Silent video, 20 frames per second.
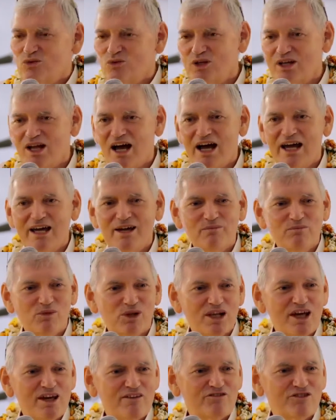when I am
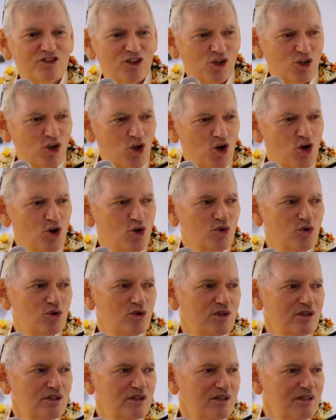left
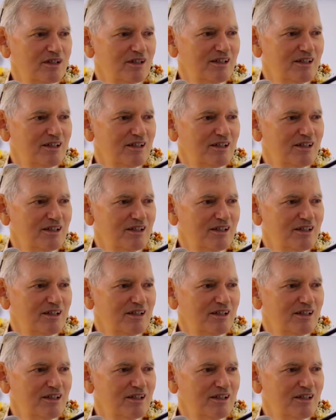alone